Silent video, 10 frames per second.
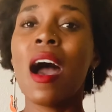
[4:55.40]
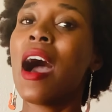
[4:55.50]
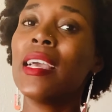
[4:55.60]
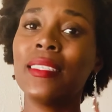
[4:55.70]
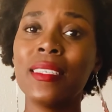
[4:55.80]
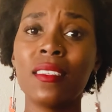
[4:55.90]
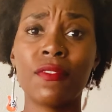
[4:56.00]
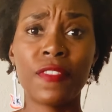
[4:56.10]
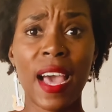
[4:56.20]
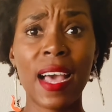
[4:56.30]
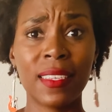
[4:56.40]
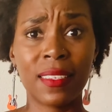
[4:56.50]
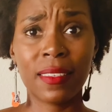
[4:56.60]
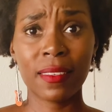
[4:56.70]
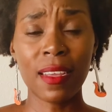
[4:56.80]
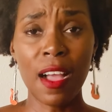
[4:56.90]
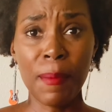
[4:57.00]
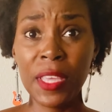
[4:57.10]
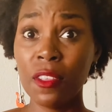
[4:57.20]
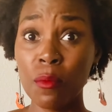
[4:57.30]
I tend to fast
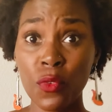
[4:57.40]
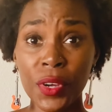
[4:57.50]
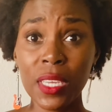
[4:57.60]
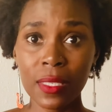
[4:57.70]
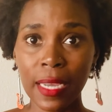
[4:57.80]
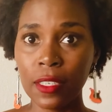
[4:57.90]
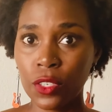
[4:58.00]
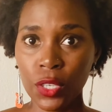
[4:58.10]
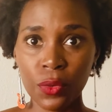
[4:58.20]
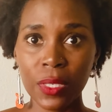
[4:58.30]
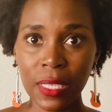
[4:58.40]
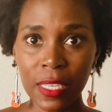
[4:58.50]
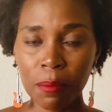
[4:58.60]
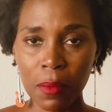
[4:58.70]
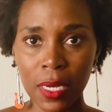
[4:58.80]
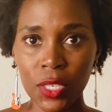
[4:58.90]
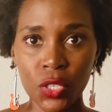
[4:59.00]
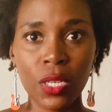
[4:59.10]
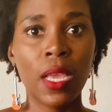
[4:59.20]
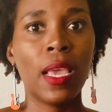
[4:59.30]
um, in the mornings. I don't eat much
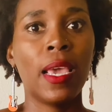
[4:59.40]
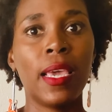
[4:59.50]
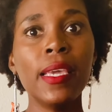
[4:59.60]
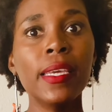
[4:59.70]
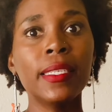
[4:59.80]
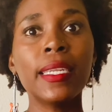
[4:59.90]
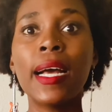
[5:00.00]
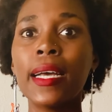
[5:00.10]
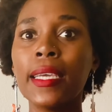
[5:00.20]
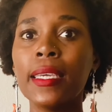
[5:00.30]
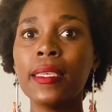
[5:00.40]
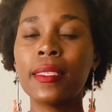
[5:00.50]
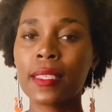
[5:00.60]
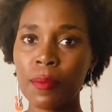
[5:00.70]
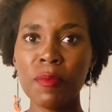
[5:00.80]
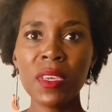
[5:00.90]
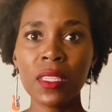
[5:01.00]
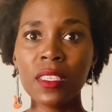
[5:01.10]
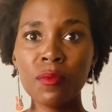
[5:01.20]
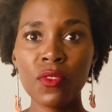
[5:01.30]
and I skip a meal
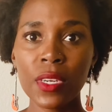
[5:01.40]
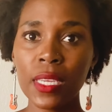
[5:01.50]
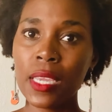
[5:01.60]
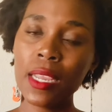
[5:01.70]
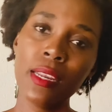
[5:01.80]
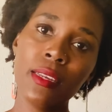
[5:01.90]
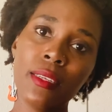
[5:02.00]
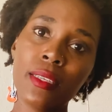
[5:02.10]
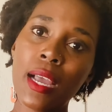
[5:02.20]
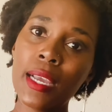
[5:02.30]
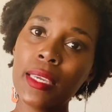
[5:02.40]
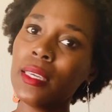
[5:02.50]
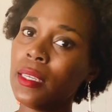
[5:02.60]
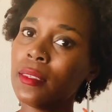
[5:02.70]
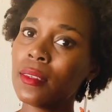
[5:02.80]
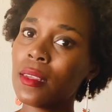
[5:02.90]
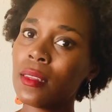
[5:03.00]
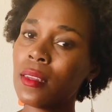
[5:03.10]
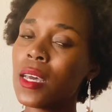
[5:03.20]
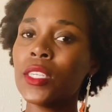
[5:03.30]
in the morning and I eat
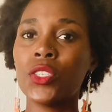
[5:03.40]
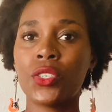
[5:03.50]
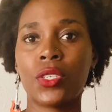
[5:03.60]
lunch.